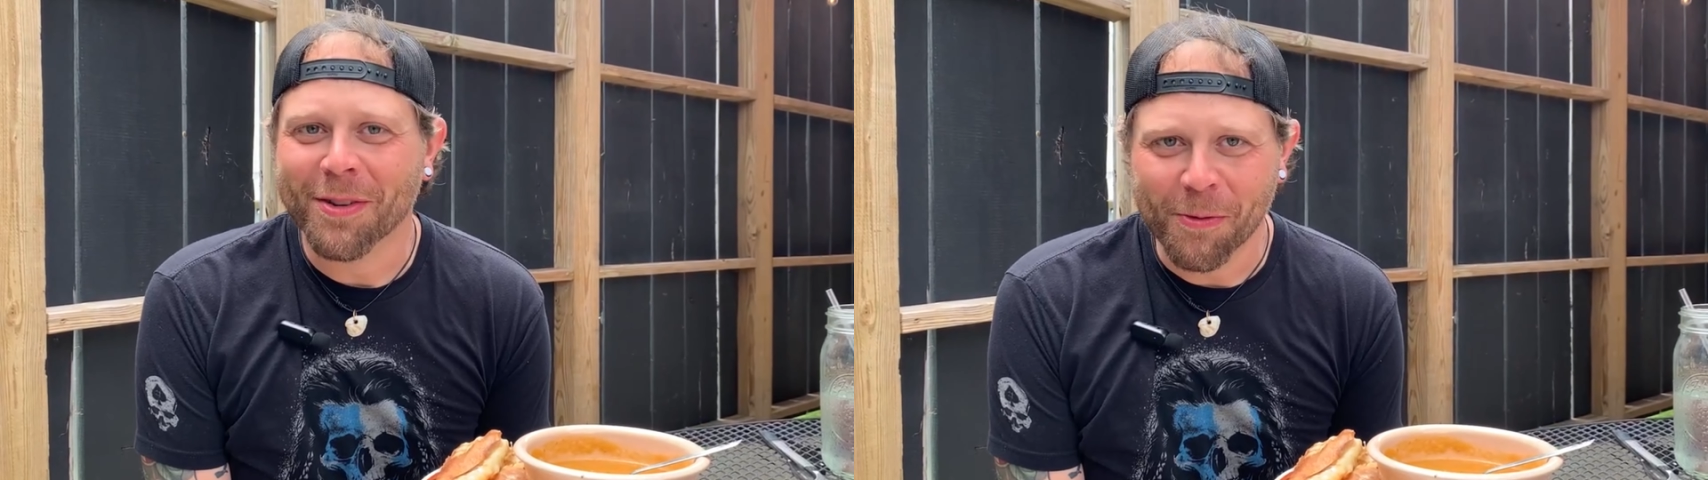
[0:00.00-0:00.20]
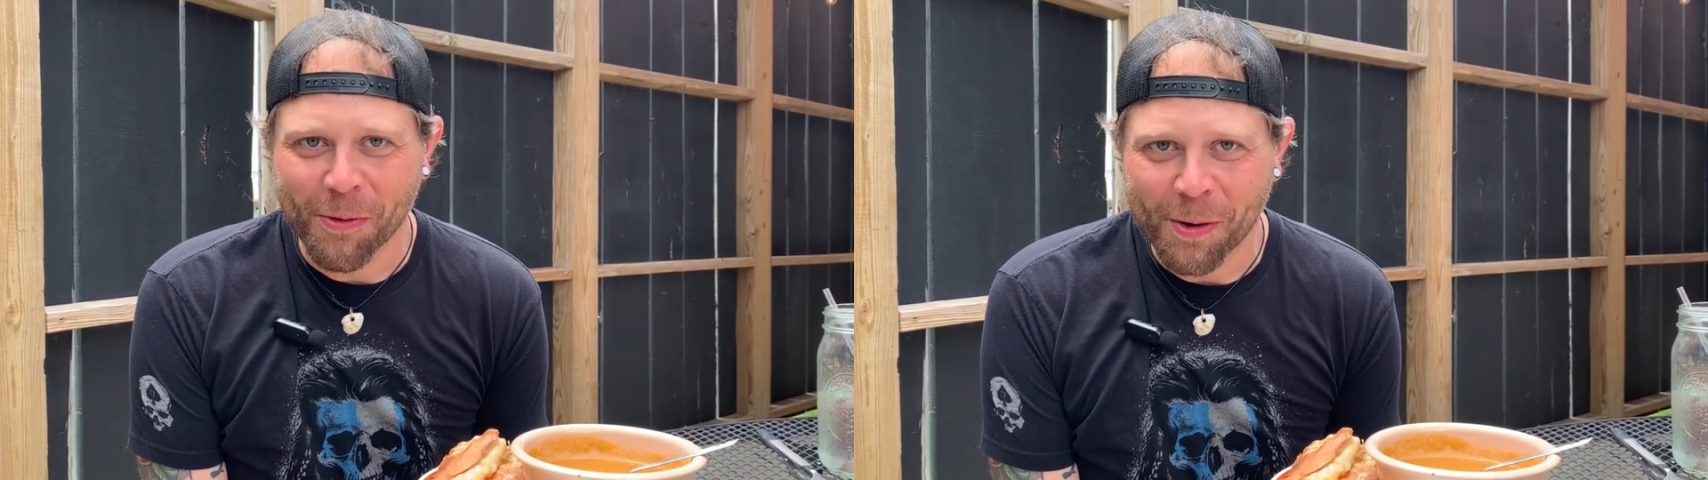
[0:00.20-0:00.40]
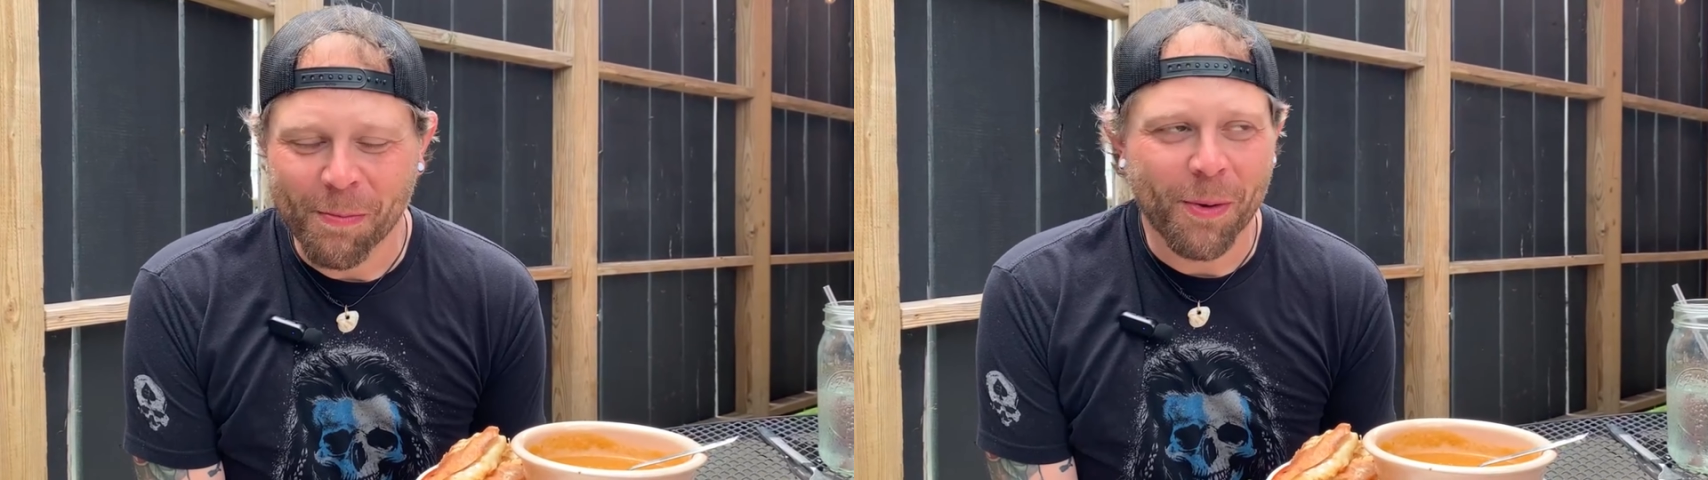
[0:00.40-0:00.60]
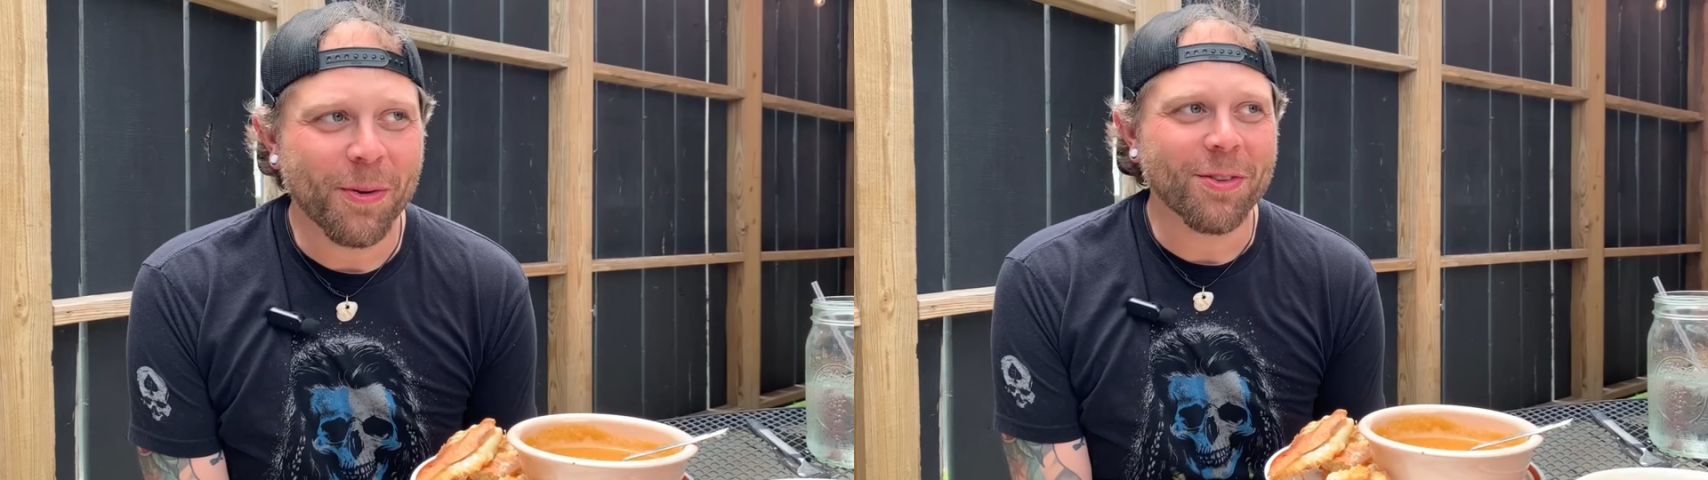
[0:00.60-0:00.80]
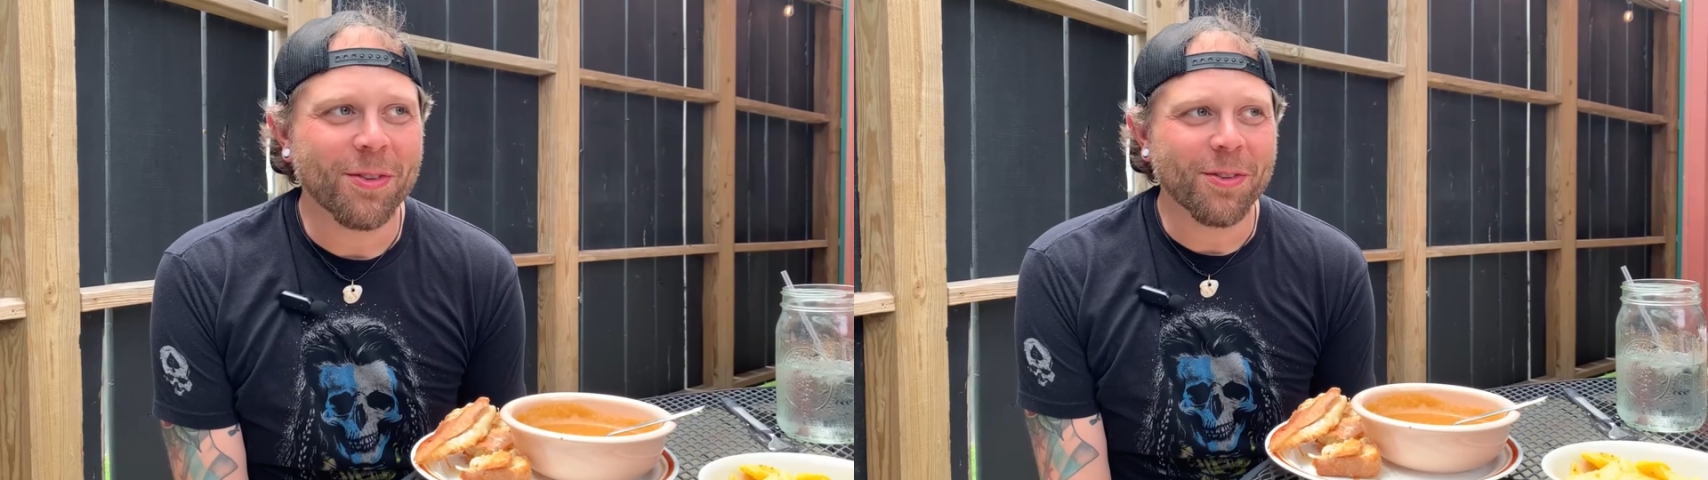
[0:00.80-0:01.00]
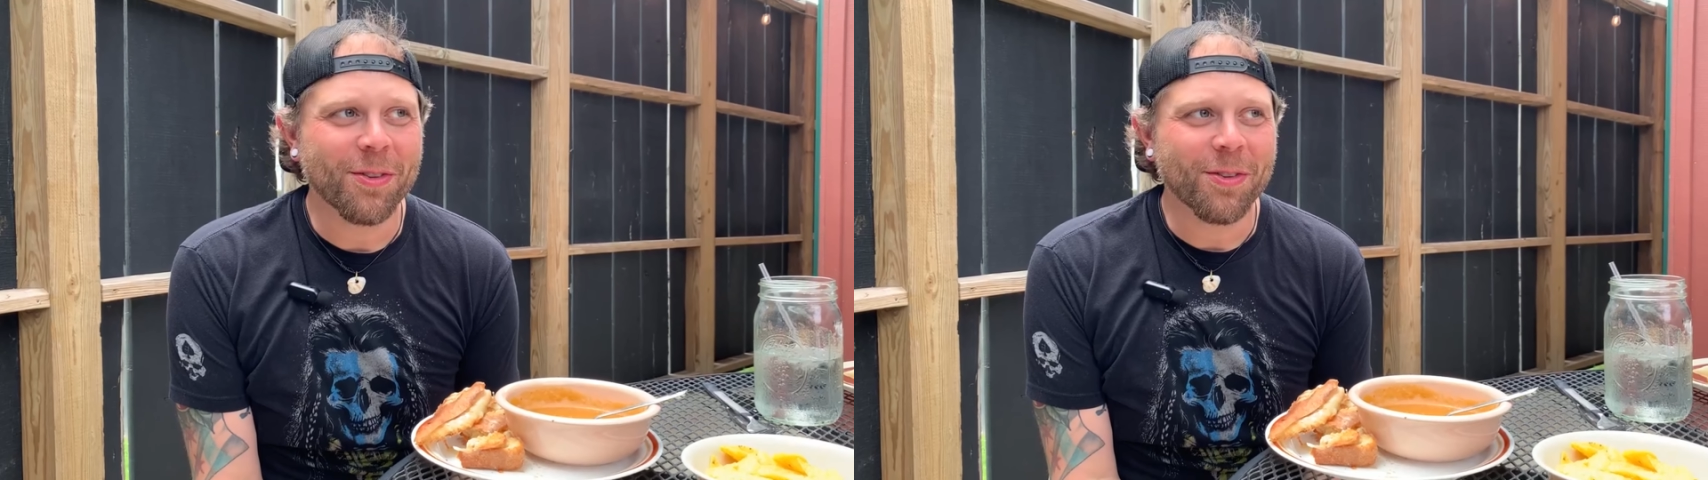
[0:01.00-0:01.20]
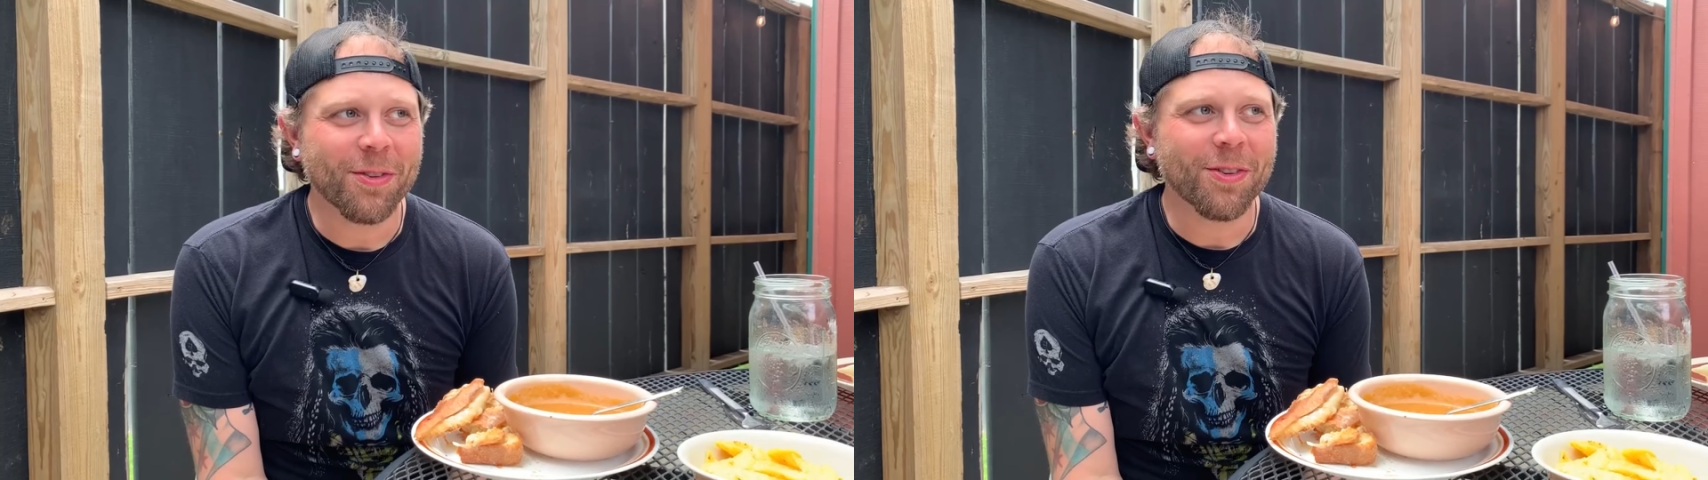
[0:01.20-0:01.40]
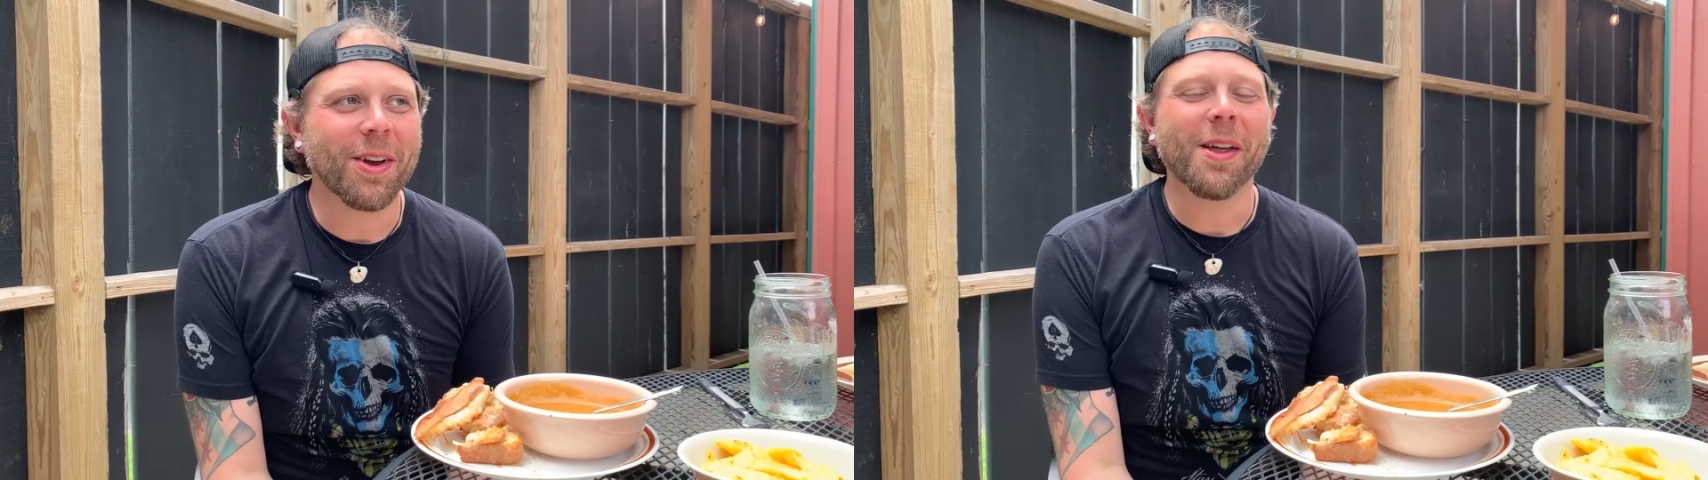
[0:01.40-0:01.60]
you have mixed in one bowl
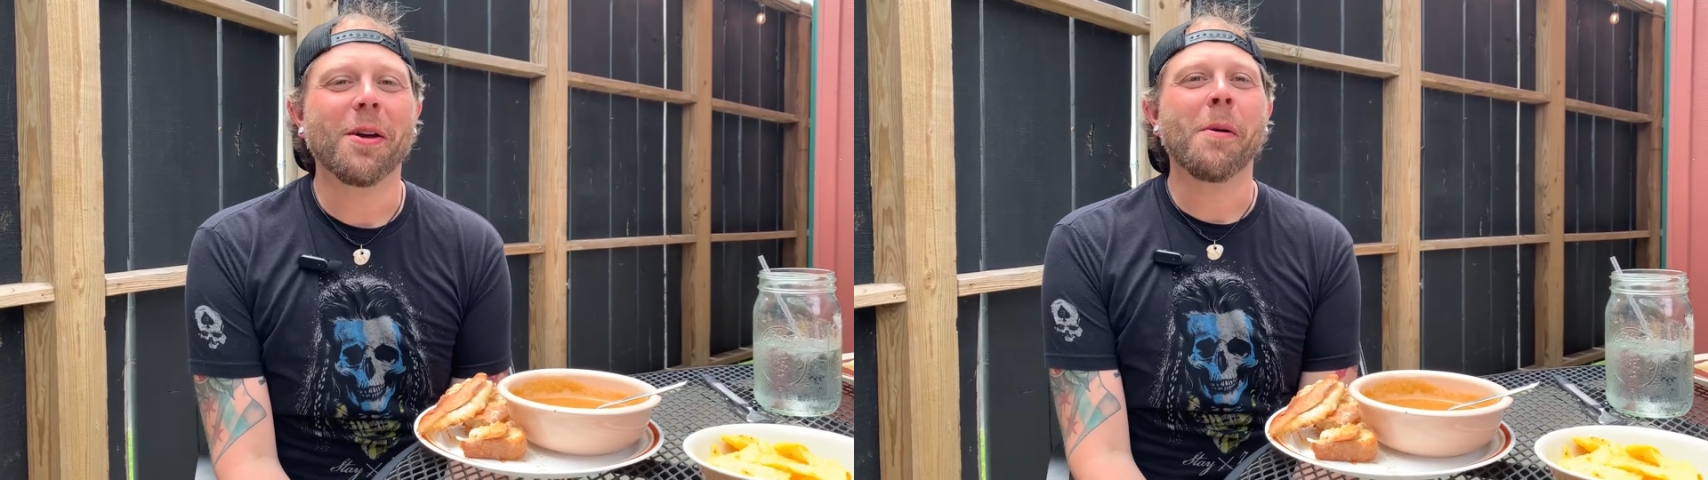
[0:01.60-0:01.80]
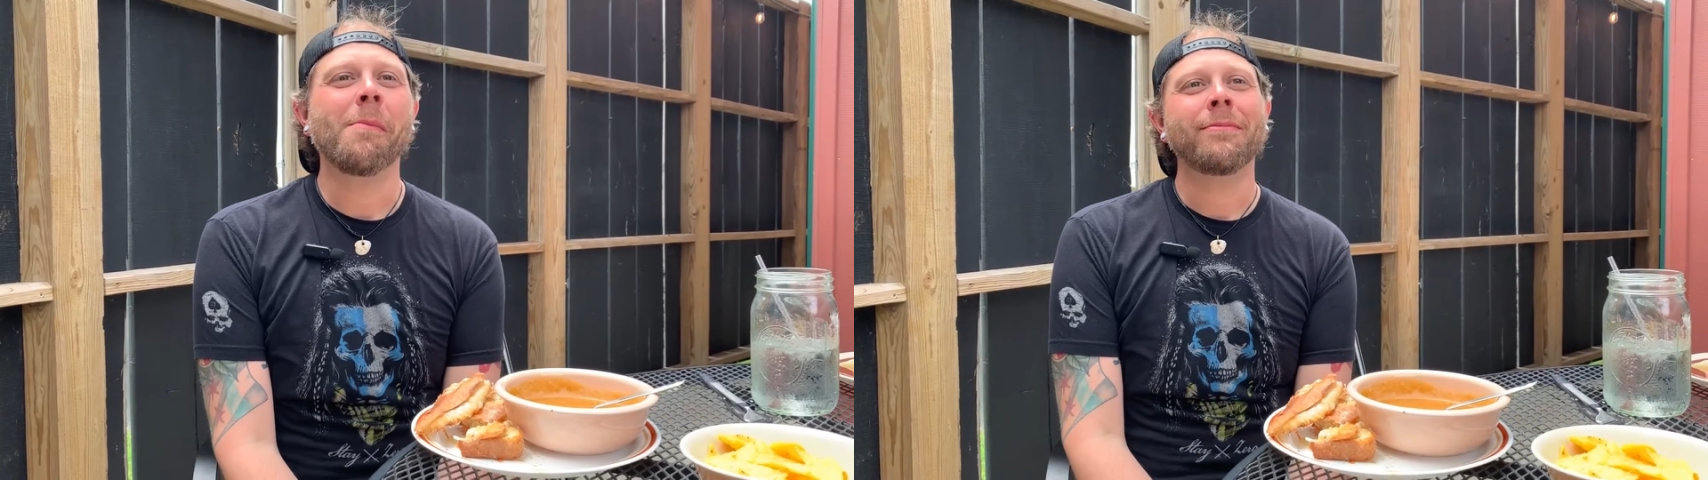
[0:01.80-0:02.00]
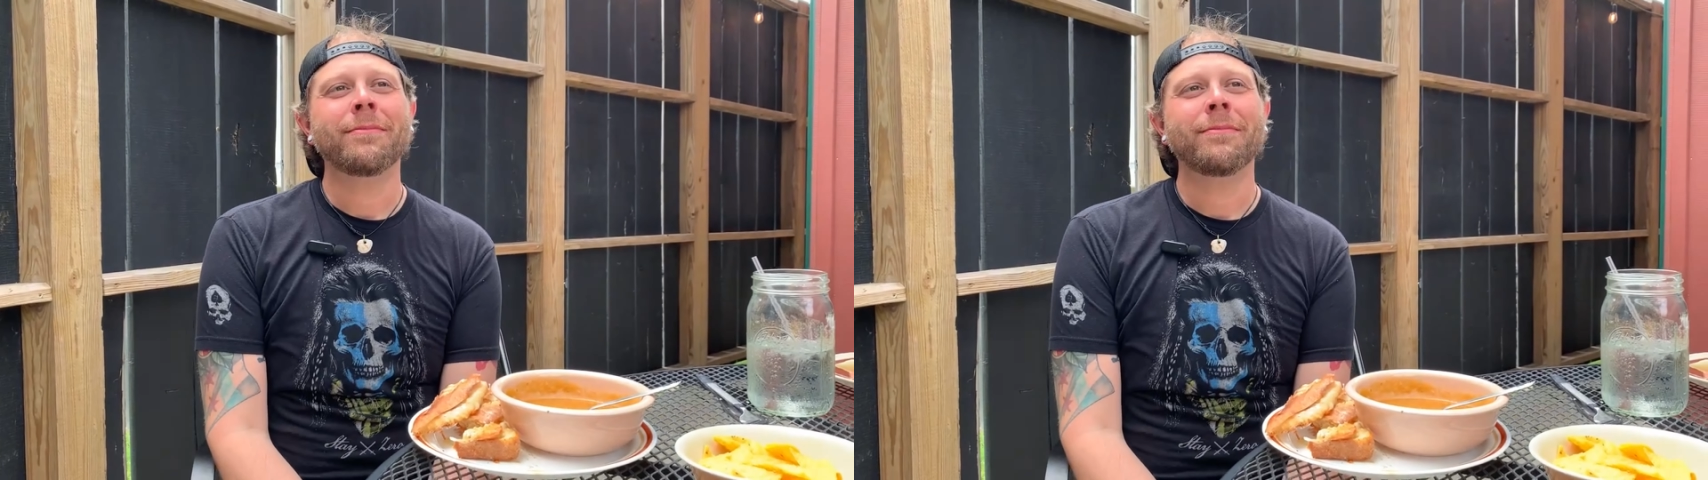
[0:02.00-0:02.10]
together?